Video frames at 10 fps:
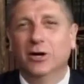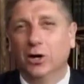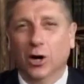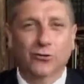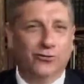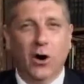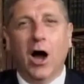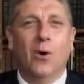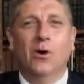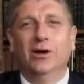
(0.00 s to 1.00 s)
go
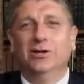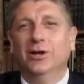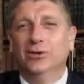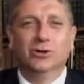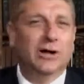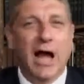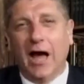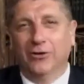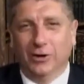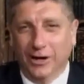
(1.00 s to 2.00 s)
forward
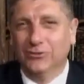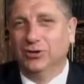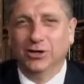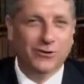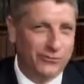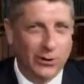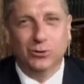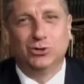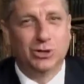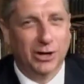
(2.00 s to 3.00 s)
together into the
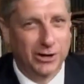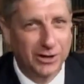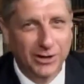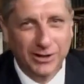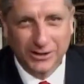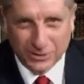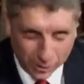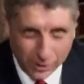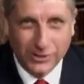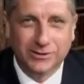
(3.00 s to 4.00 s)
future. It's
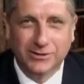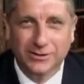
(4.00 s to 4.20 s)
good.